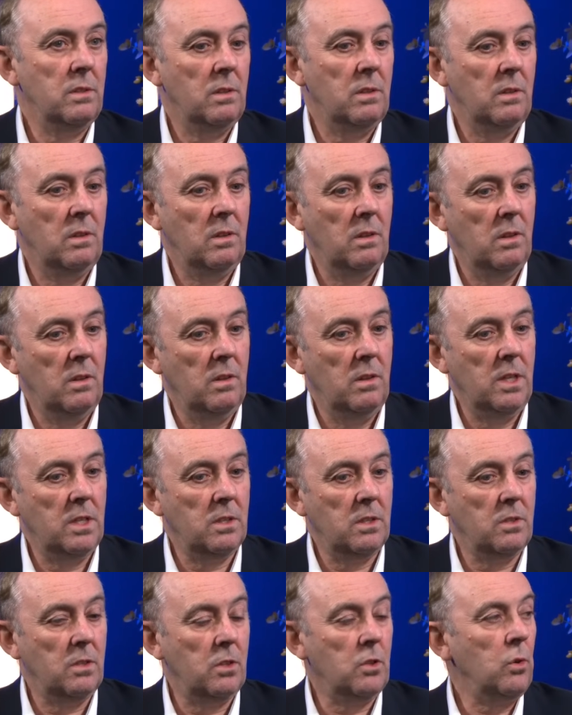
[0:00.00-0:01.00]
Well, we've
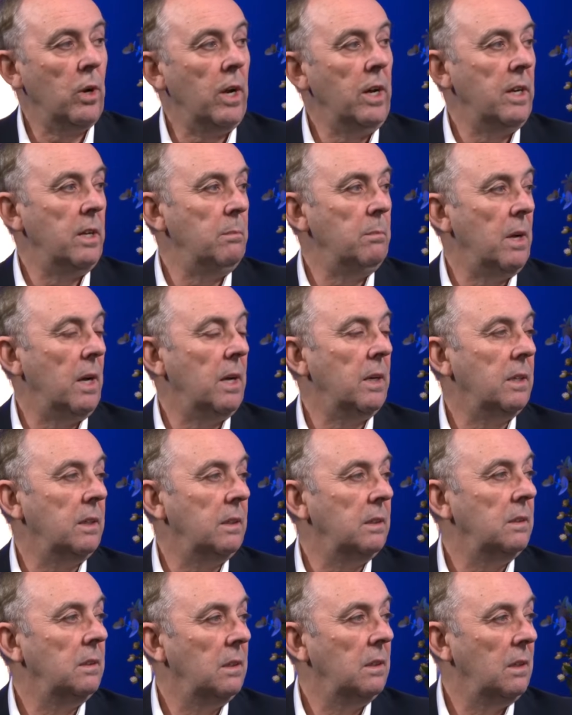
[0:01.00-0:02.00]
talked about it. We've looked
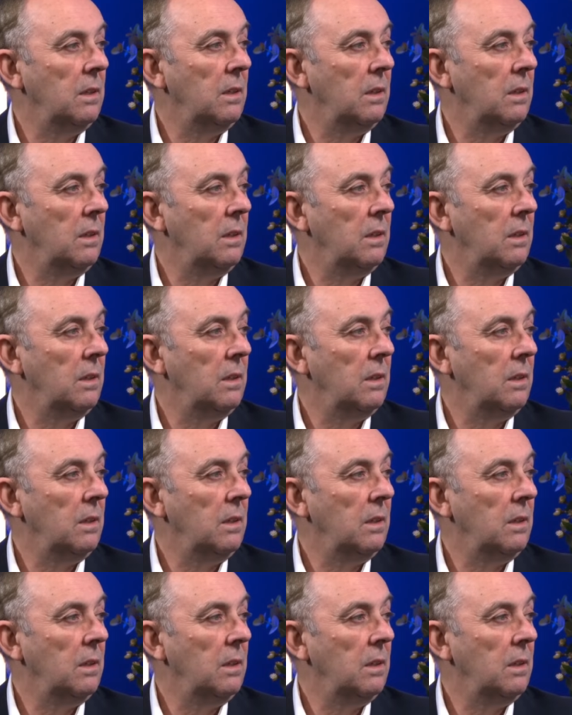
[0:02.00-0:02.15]
at specky